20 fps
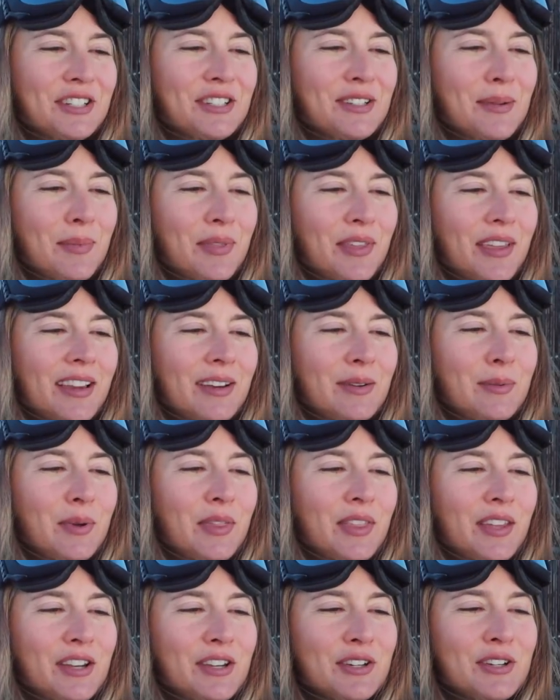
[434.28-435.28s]
there something
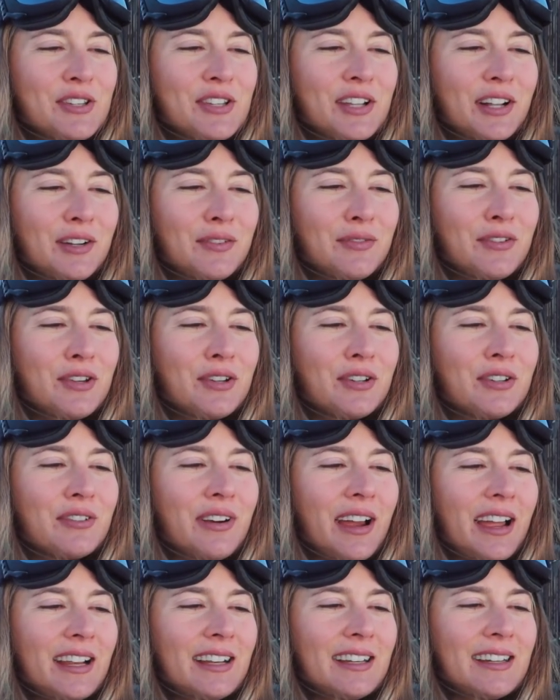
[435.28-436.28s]
within yourself you're
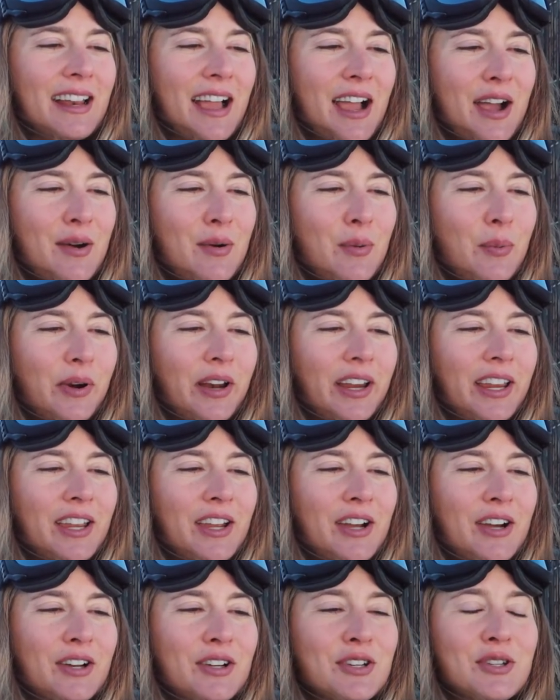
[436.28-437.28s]
right now
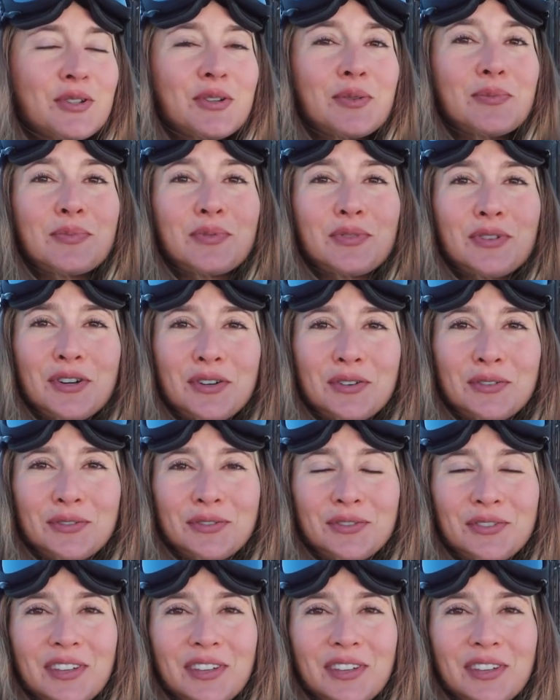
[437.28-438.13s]
working on to improve?